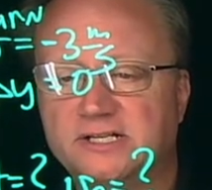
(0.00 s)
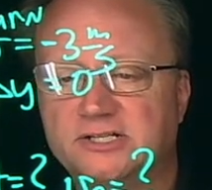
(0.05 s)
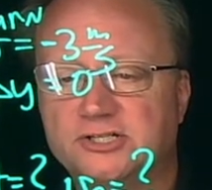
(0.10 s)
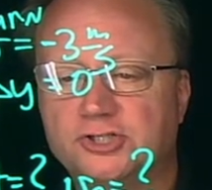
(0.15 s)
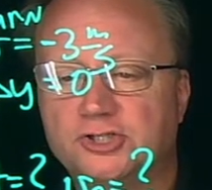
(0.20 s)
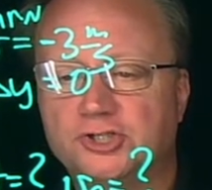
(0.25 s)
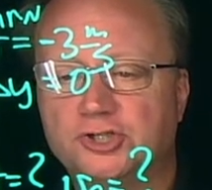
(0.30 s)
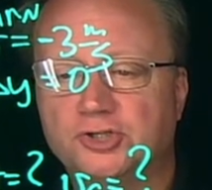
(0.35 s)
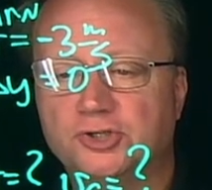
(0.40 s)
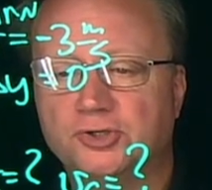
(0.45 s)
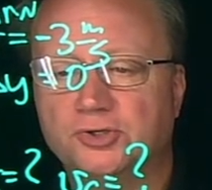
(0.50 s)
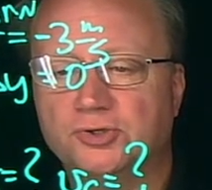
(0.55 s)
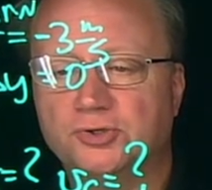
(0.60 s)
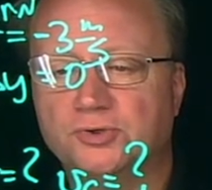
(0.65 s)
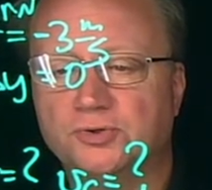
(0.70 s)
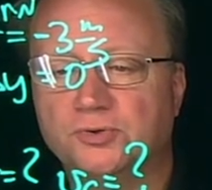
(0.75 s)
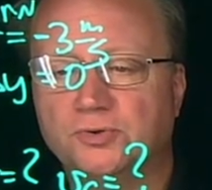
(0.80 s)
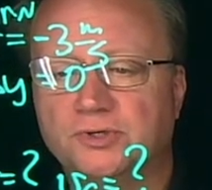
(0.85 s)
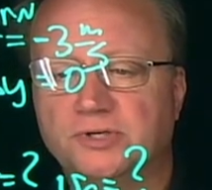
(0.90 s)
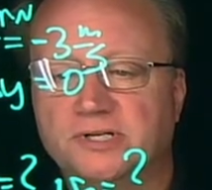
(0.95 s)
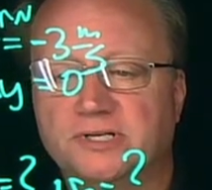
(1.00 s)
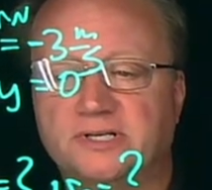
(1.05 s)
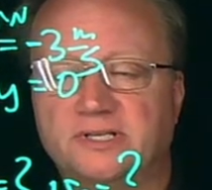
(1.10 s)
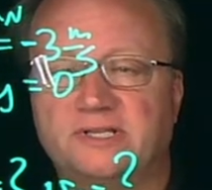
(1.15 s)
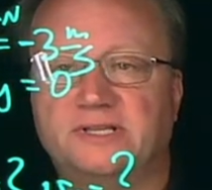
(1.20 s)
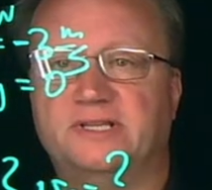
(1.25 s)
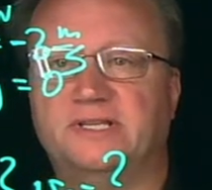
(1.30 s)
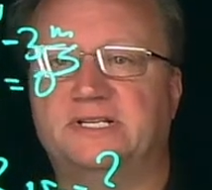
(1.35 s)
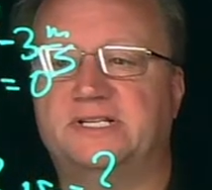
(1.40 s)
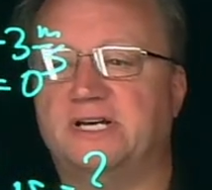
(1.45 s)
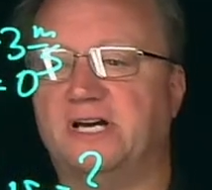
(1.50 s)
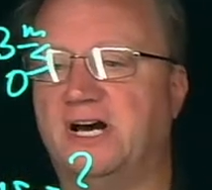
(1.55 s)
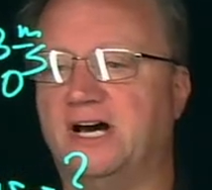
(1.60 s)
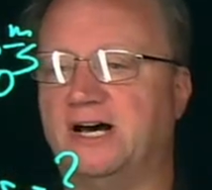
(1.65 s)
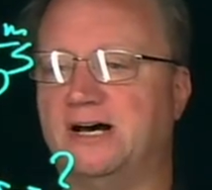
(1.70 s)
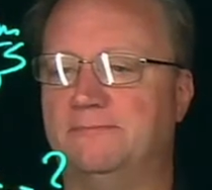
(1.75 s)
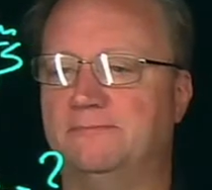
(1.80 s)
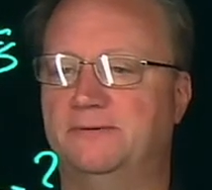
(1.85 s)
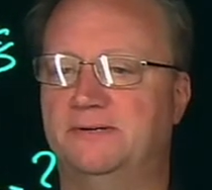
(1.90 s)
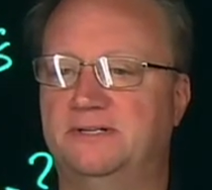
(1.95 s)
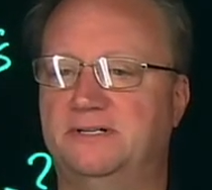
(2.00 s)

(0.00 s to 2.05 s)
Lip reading: to the top.